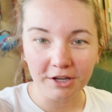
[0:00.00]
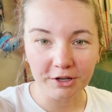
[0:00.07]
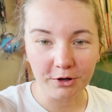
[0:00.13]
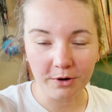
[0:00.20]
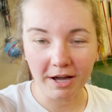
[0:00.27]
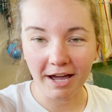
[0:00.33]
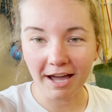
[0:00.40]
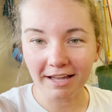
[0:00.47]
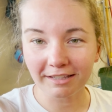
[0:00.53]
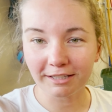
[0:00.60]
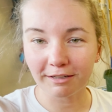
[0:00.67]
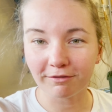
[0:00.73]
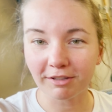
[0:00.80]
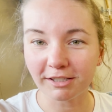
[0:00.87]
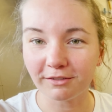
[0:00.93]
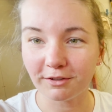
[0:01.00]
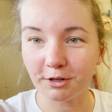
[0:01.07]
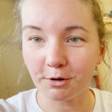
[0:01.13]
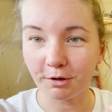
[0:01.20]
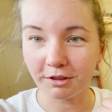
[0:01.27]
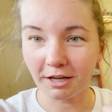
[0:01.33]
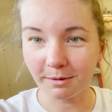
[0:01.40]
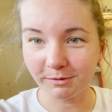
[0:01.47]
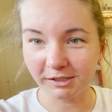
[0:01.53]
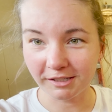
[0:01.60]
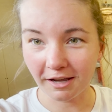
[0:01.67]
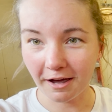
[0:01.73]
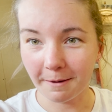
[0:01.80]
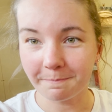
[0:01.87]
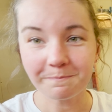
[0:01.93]
Go ahead, give this video a thumbs
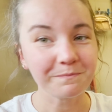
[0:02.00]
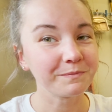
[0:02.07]
up,